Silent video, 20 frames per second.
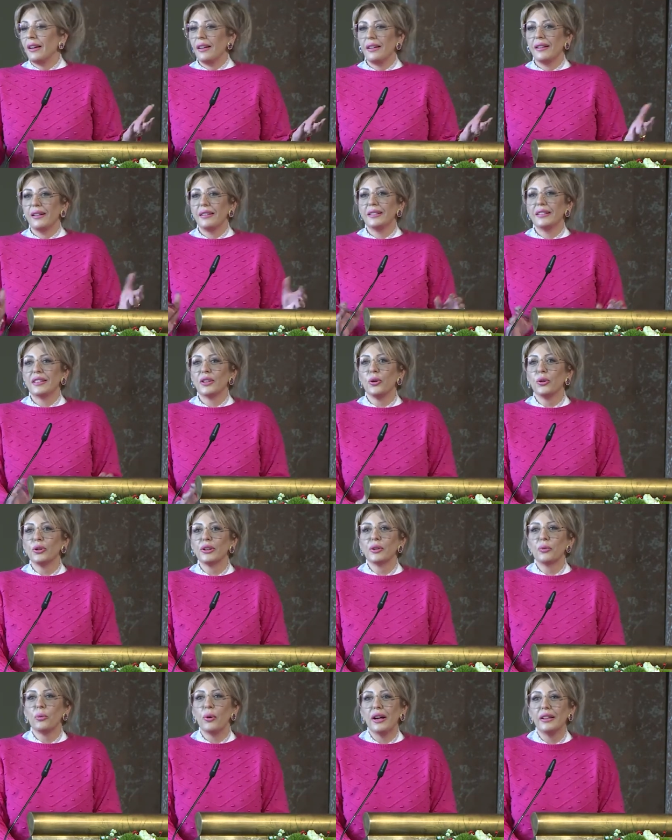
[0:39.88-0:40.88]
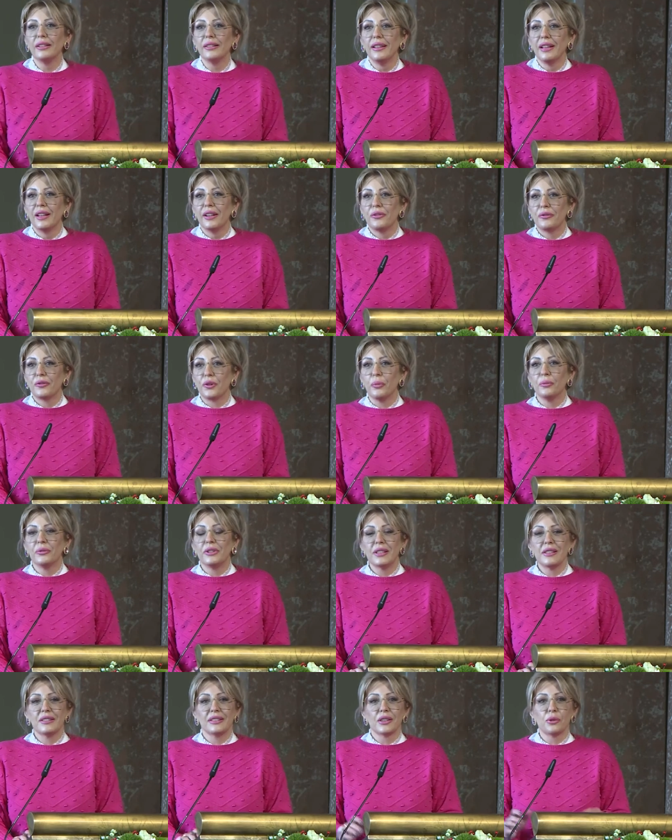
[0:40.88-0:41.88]
uh, the only one from
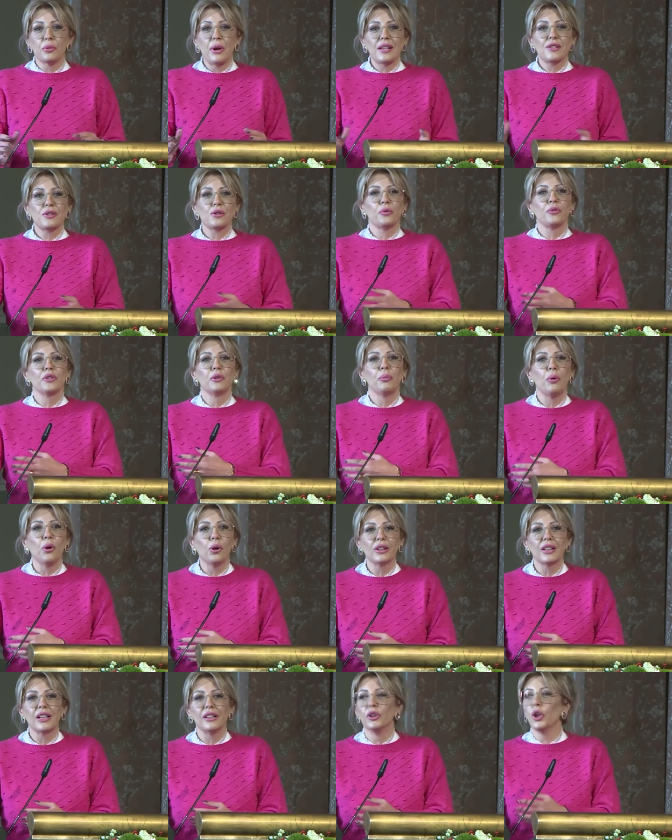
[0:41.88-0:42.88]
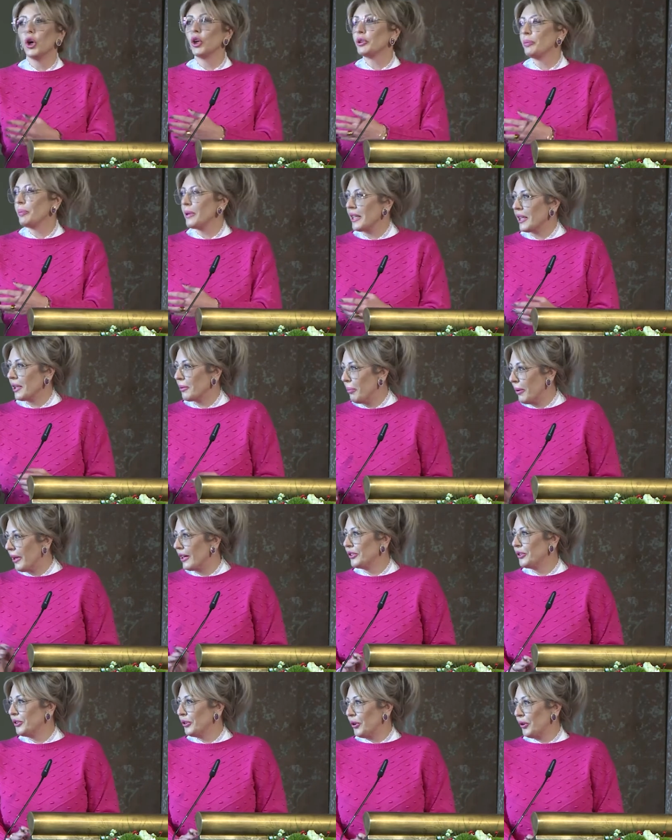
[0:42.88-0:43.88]
the, the, rest of the Balkan not being
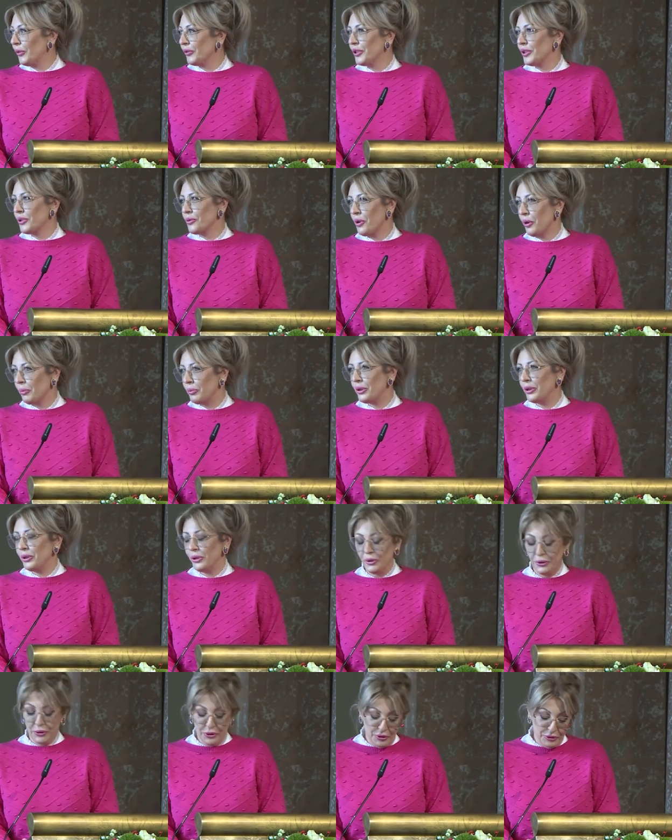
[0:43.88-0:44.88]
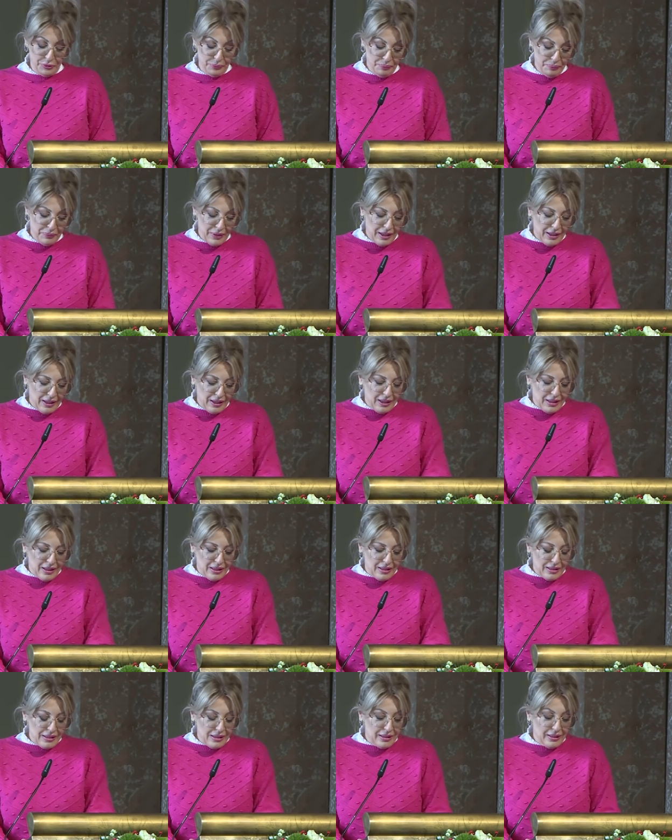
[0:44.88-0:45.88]
part of the European Union.
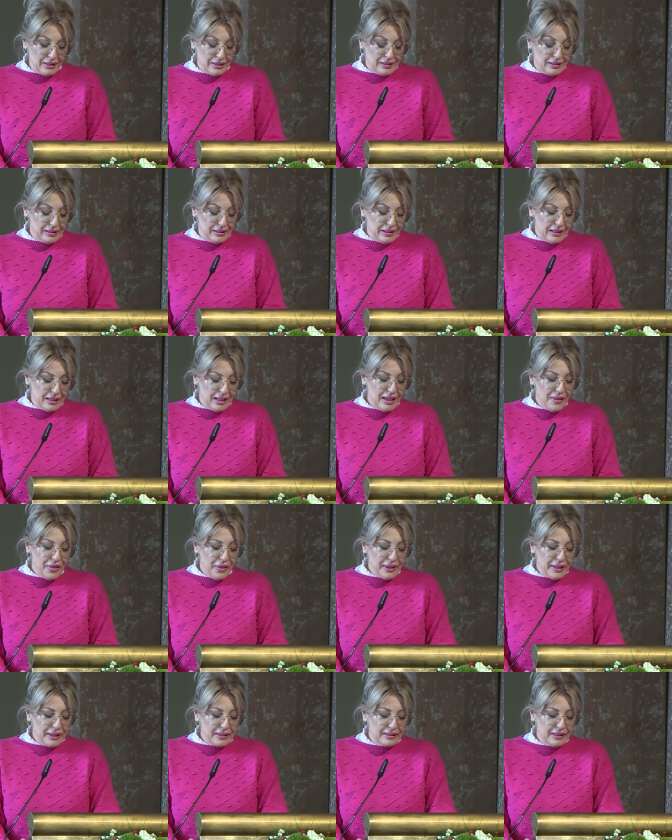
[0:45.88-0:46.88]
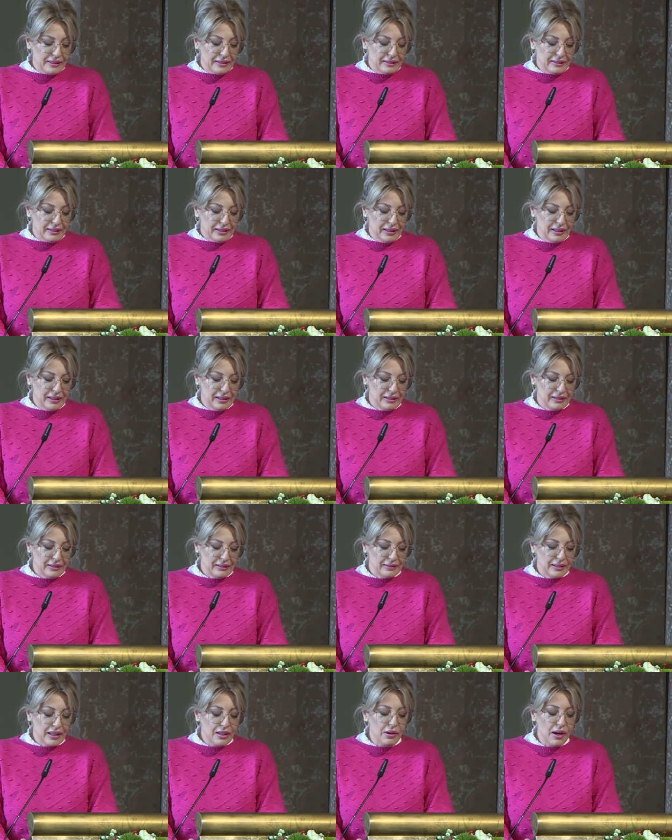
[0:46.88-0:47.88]
Uh, I think that
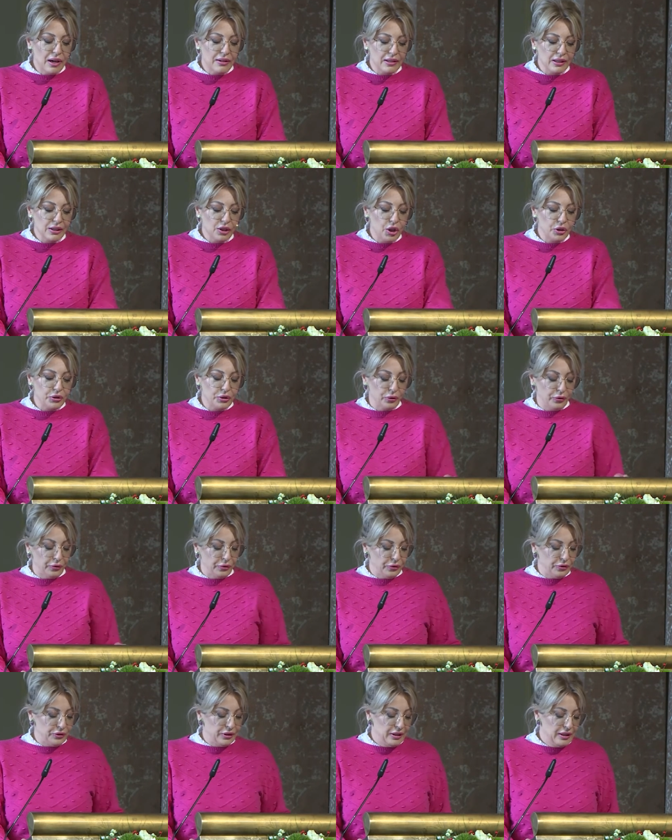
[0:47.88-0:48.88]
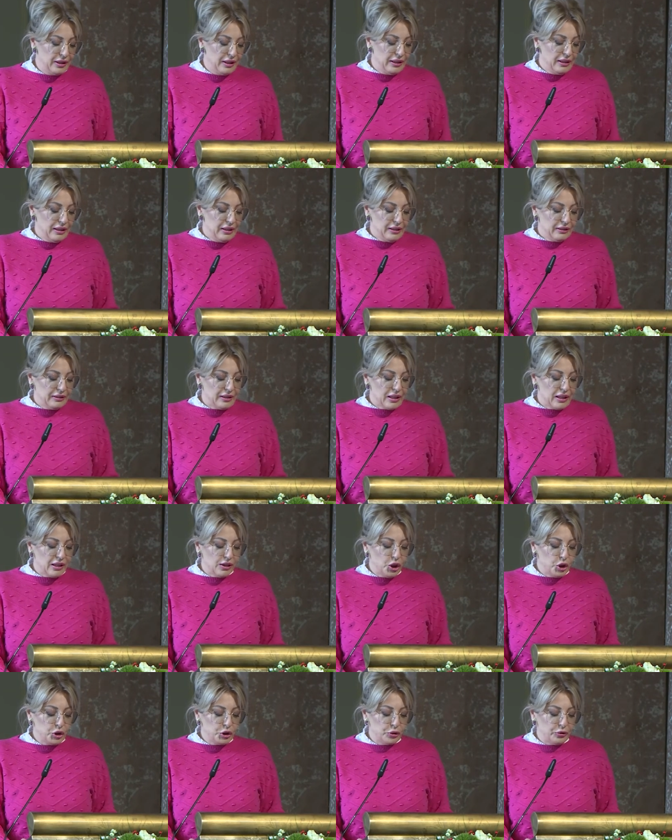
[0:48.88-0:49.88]
there are a lot of, there are
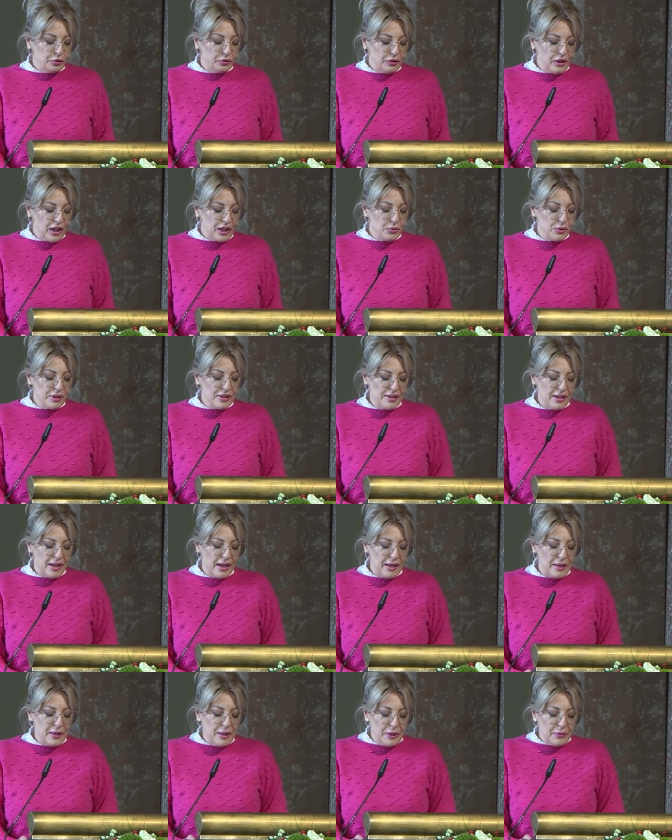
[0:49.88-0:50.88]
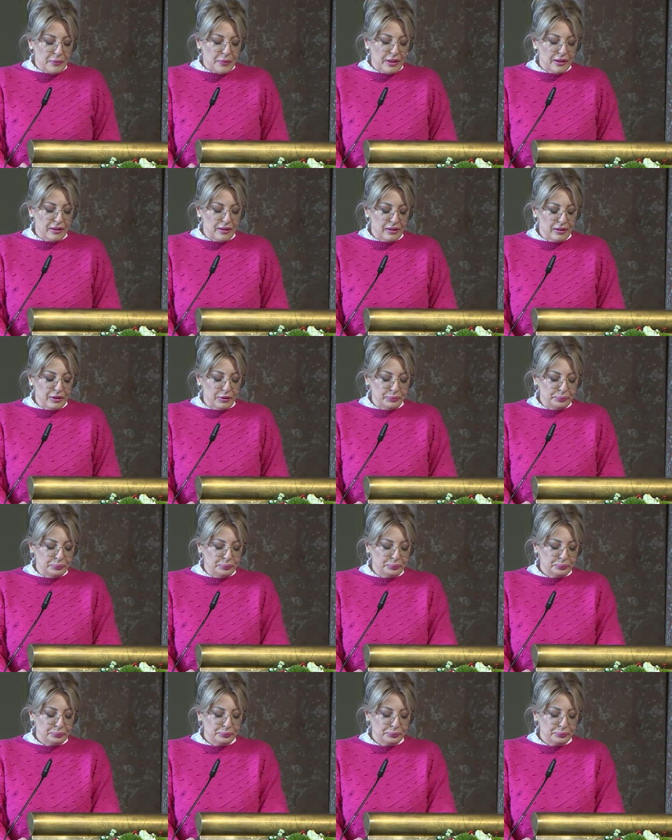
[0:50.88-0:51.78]
a lot of, I would say, um,